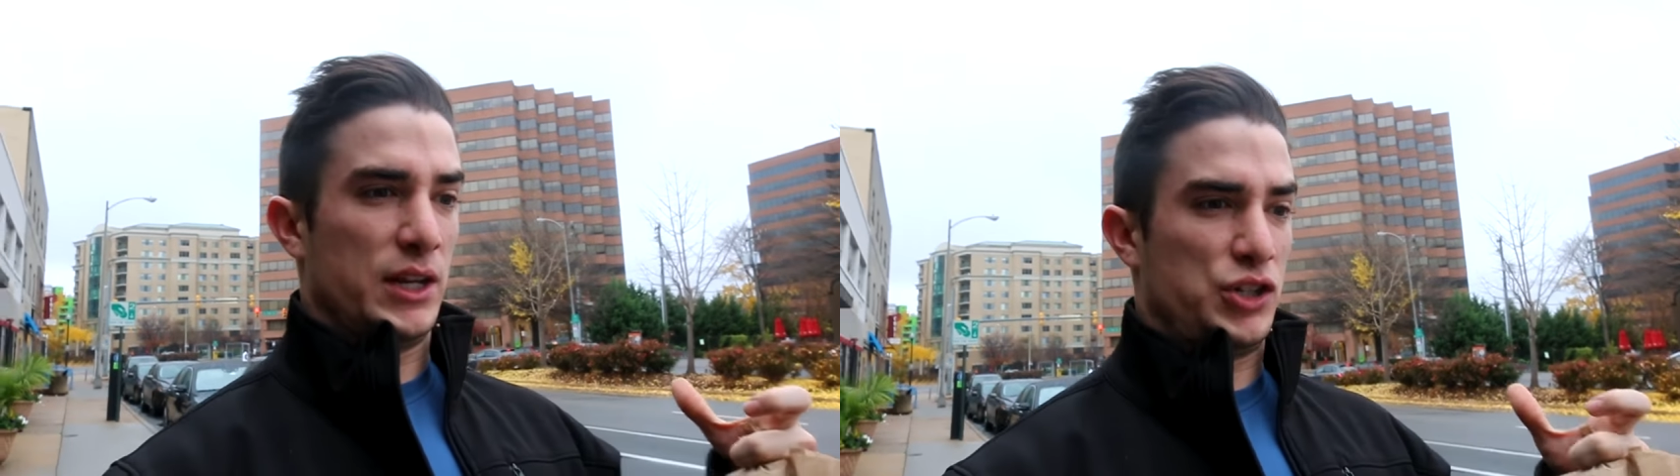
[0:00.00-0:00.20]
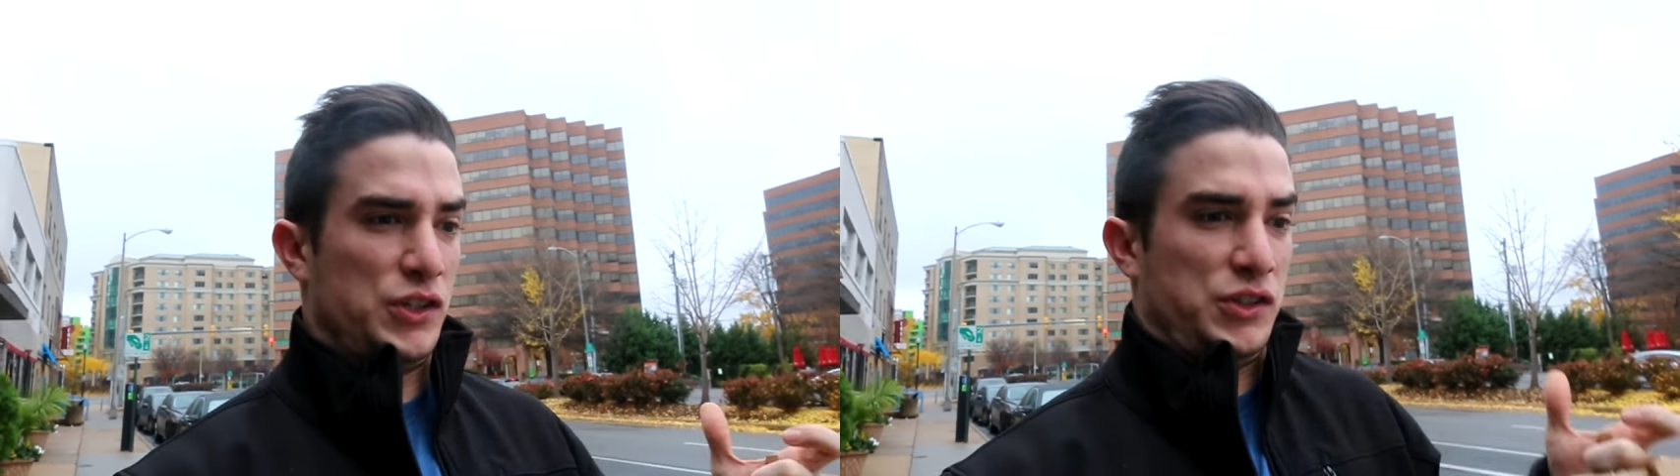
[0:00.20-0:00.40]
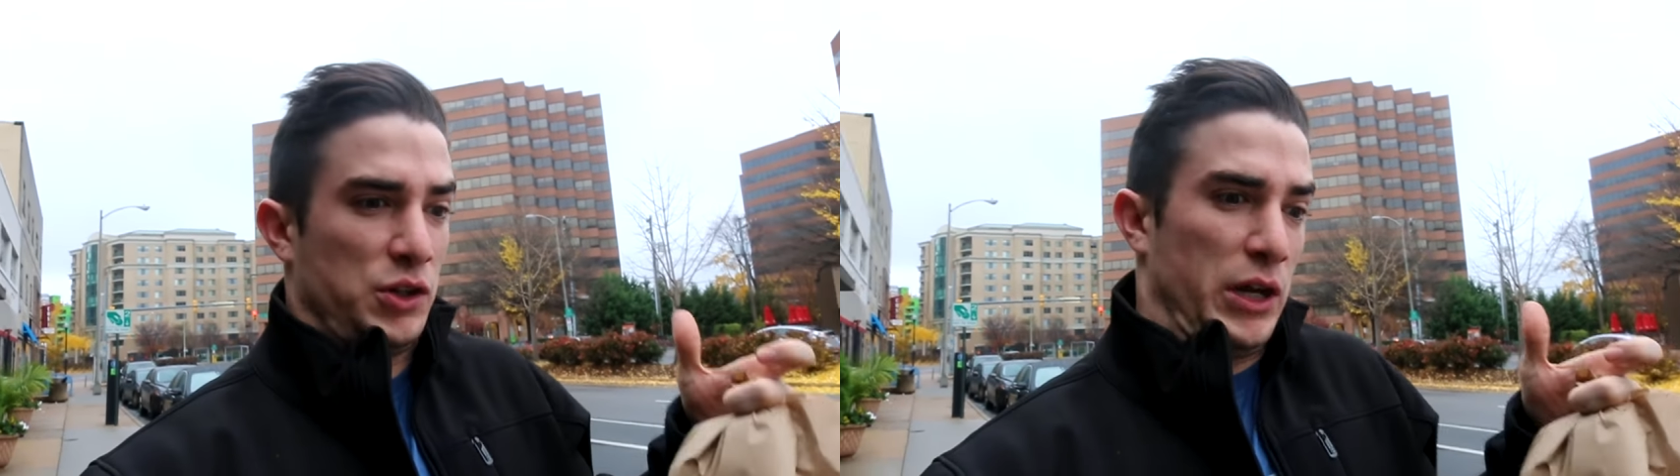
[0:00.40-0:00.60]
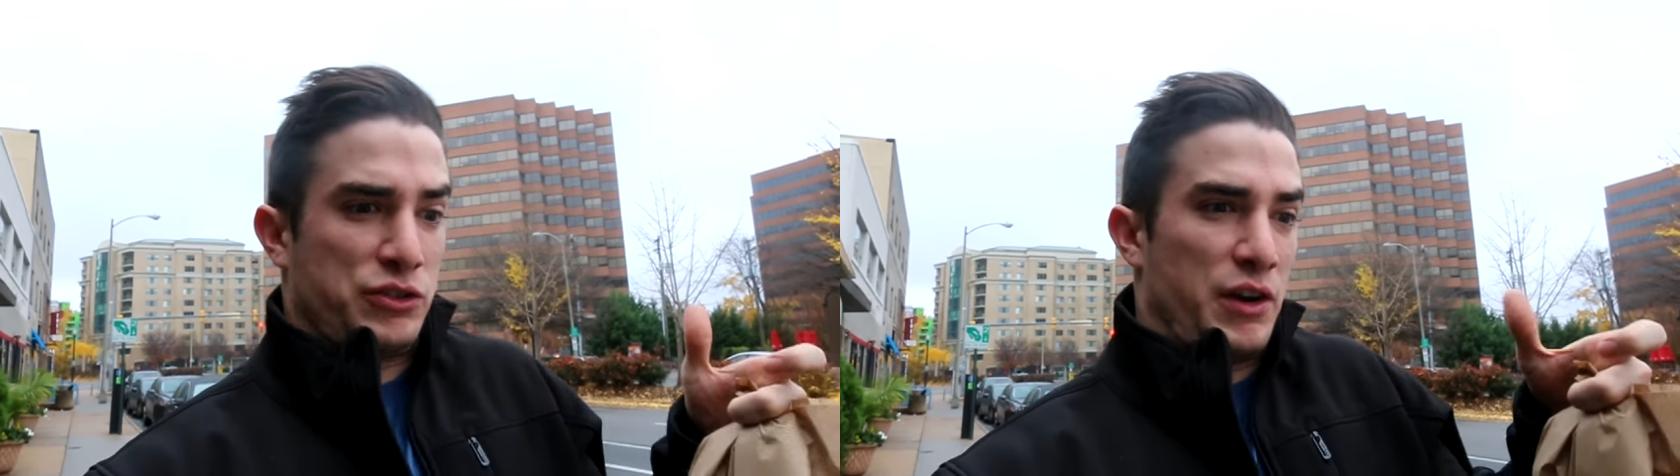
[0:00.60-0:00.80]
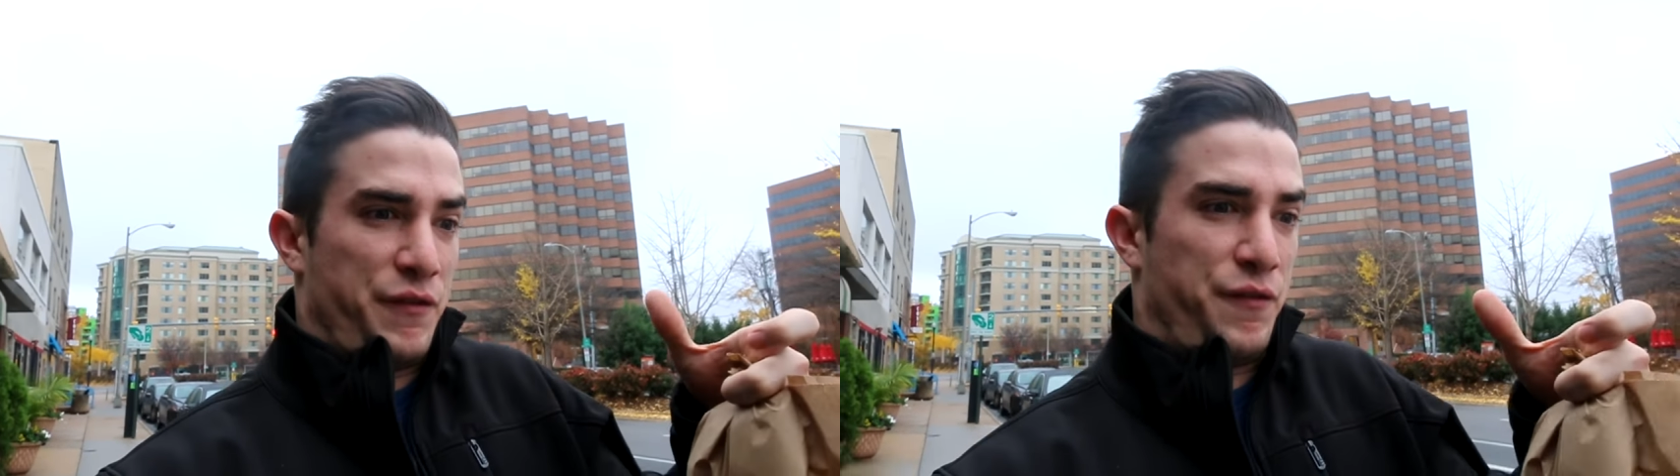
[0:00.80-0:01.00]
And she's still like
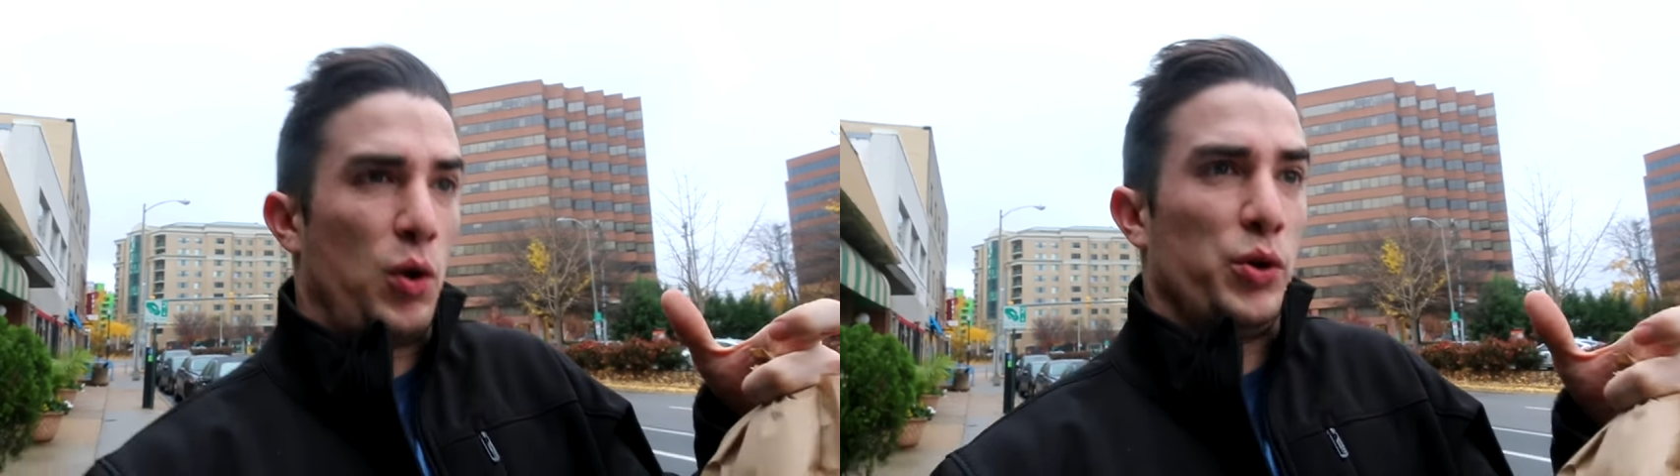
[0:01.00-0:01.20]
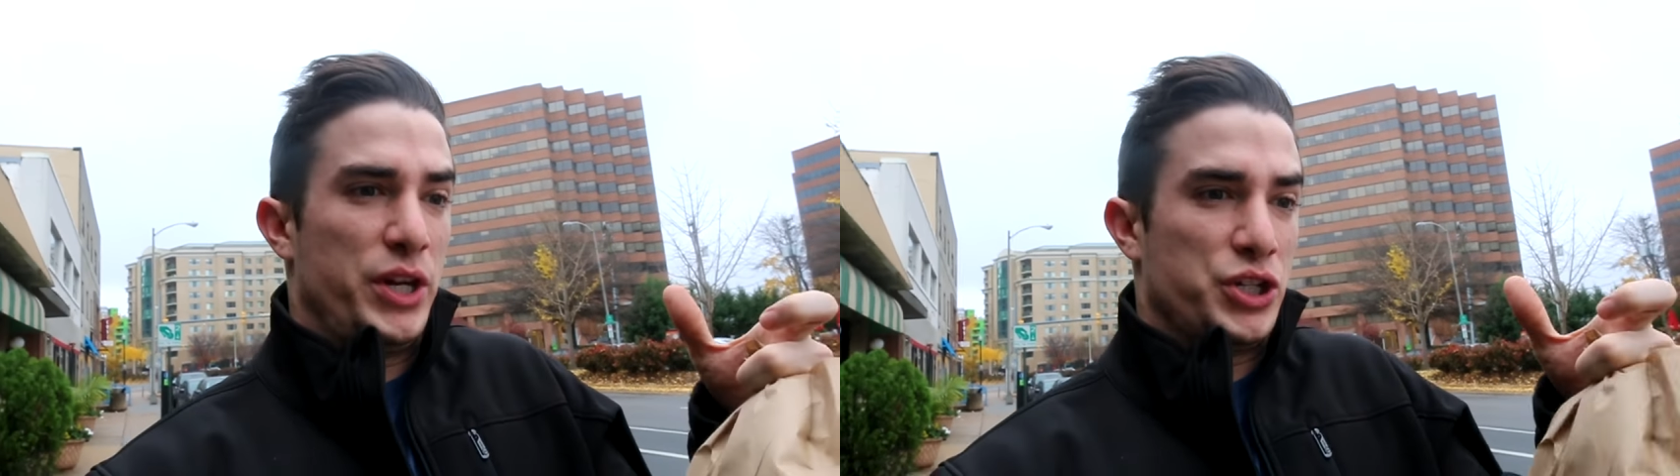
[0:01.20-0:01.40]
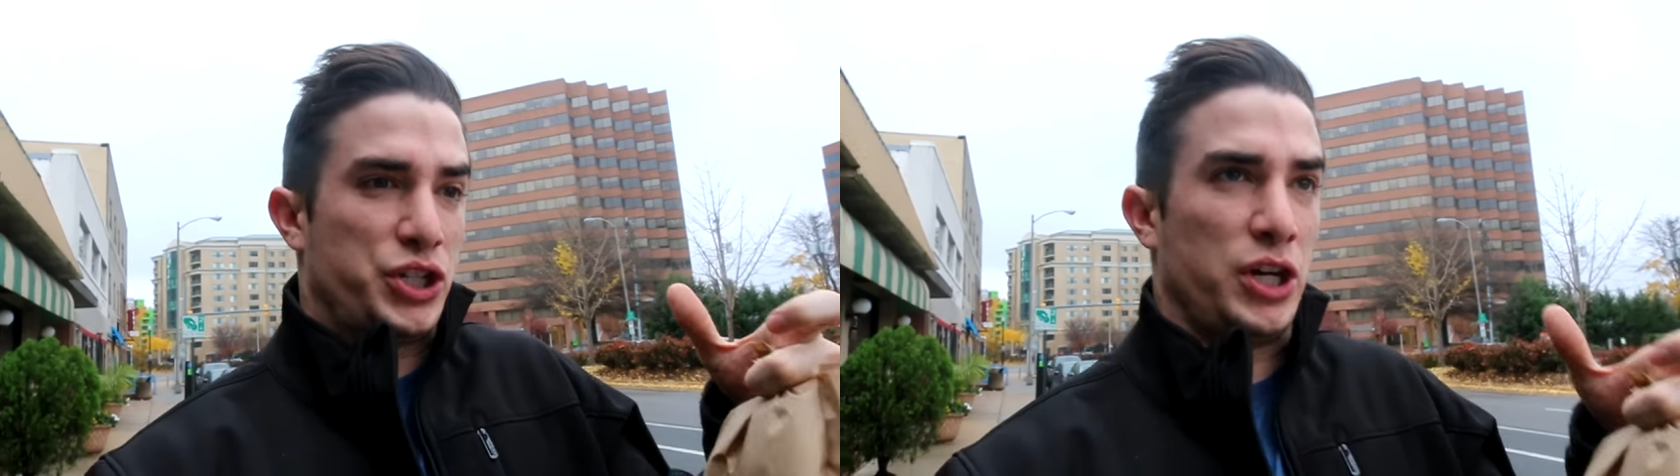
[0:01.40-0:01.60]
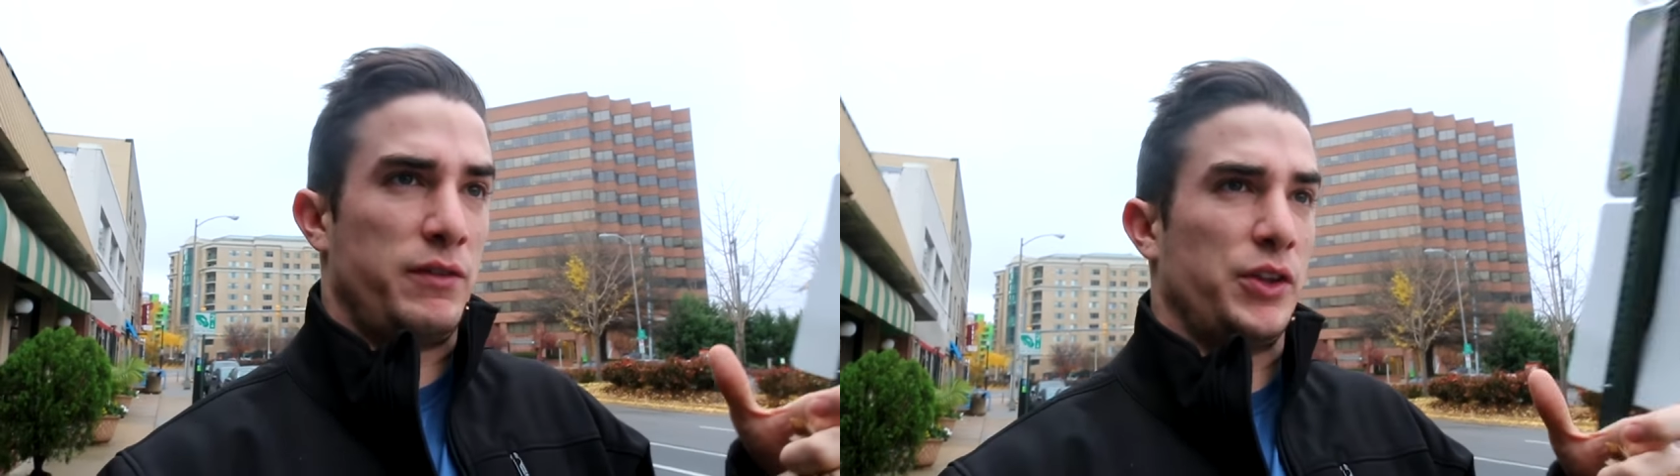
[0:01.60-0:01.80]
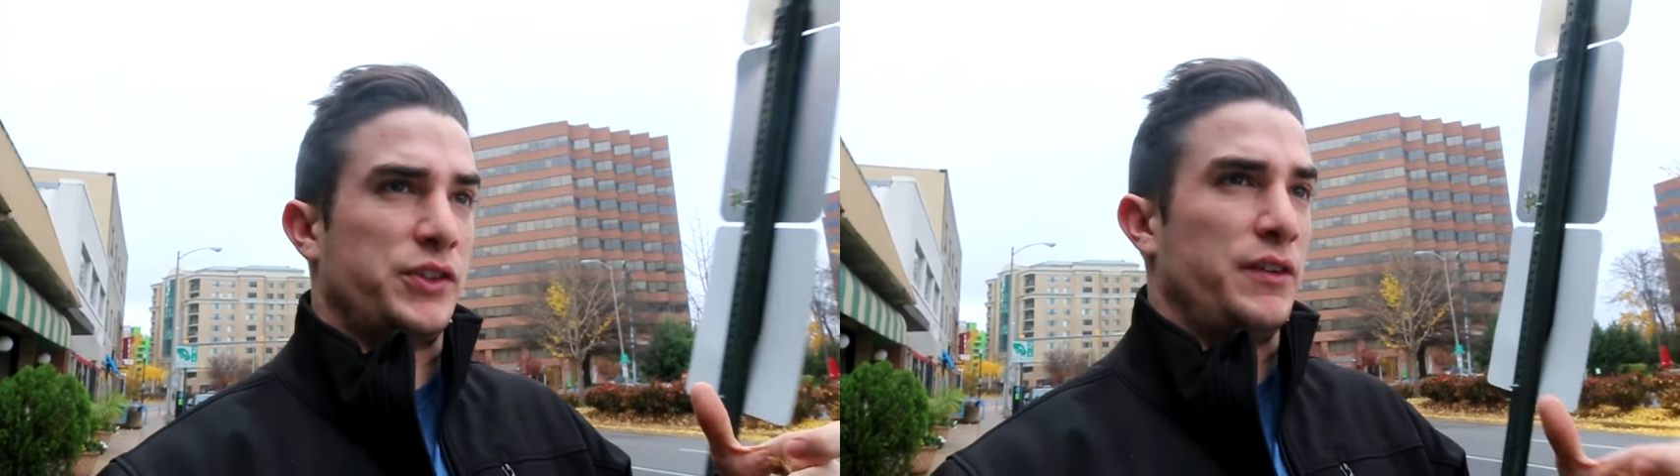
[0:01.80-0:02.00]
trying to fold it and
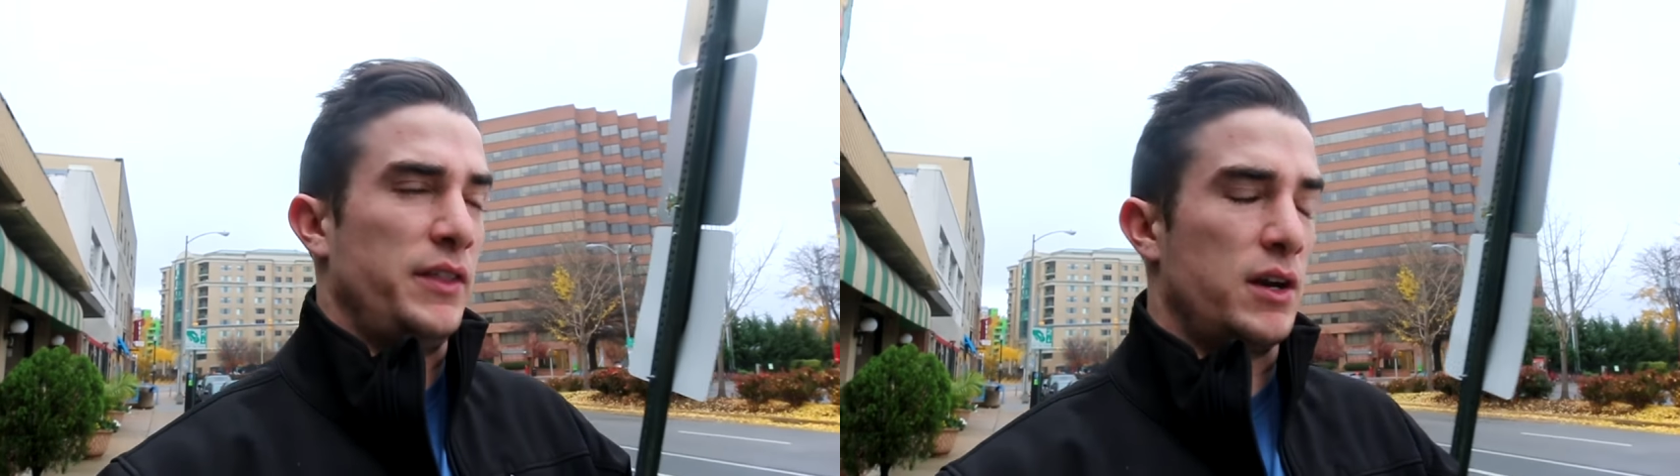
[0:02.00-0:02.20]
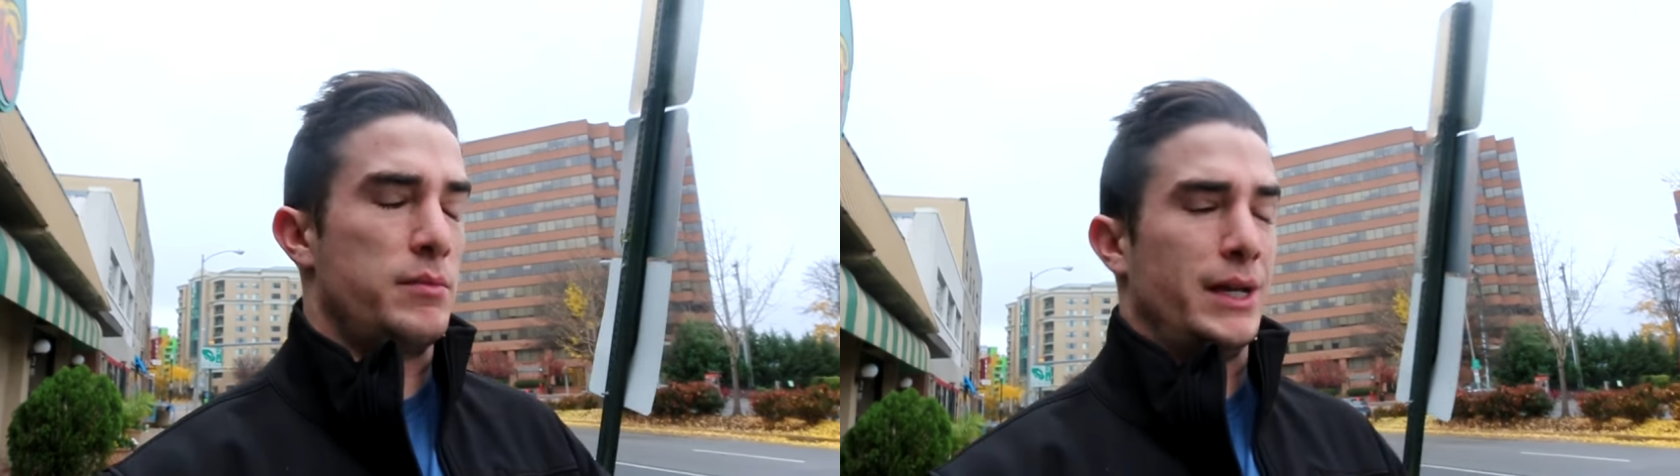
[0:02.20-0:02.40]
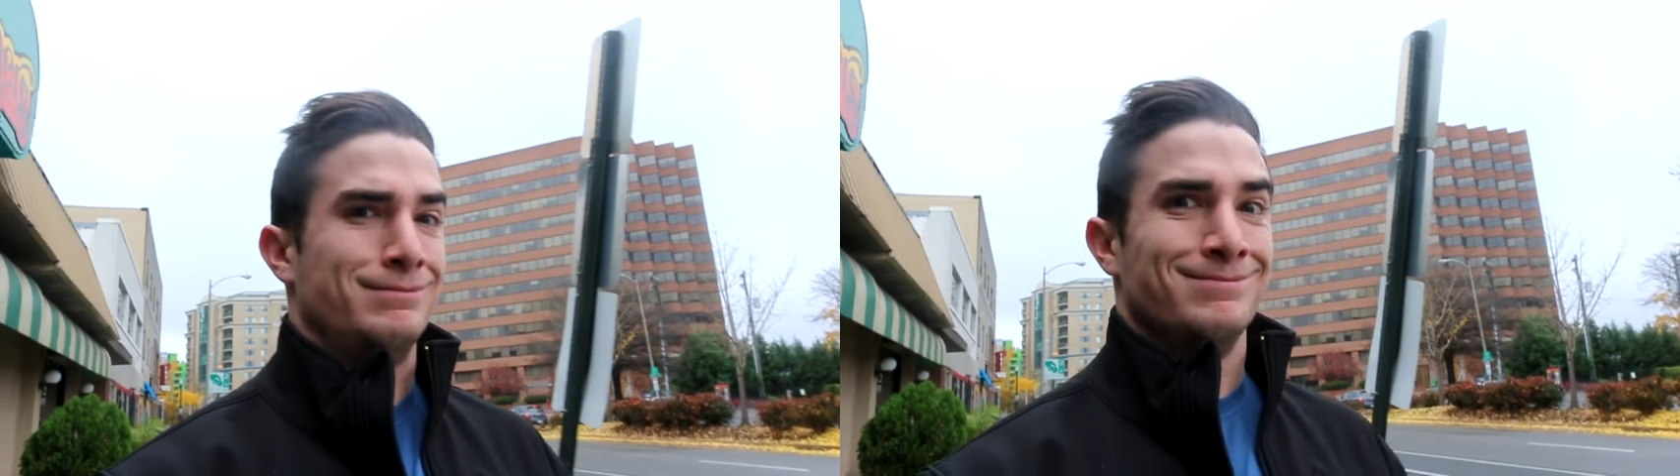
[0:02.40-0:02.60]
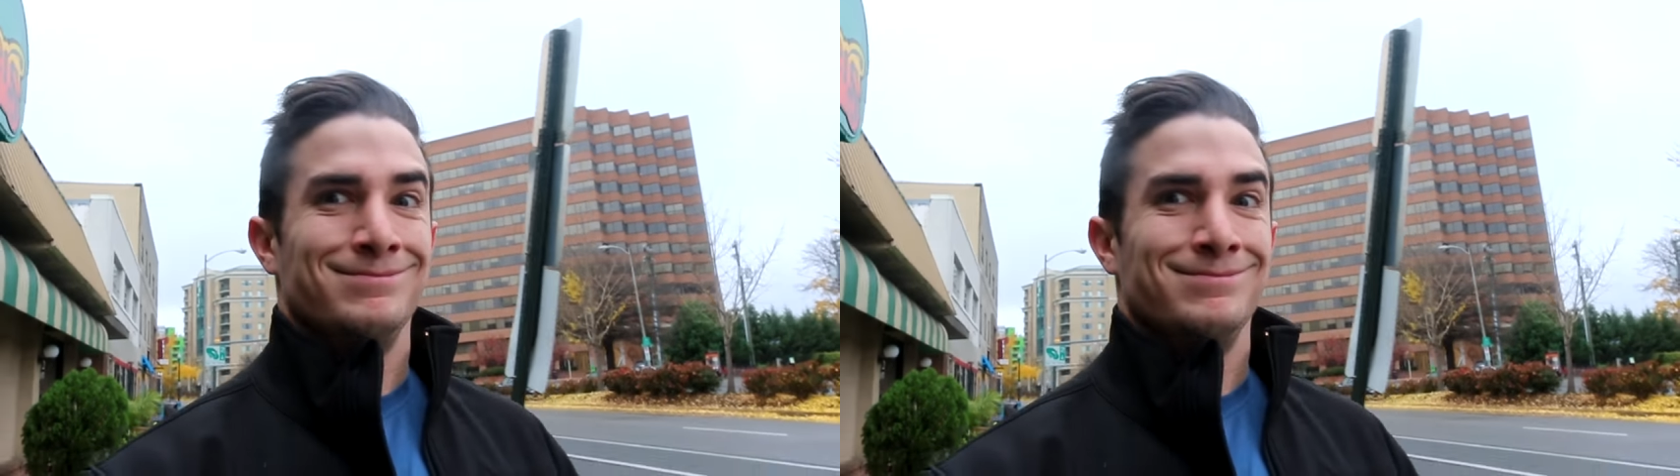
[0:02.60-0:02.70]
shove all the stuff in there. I'm like,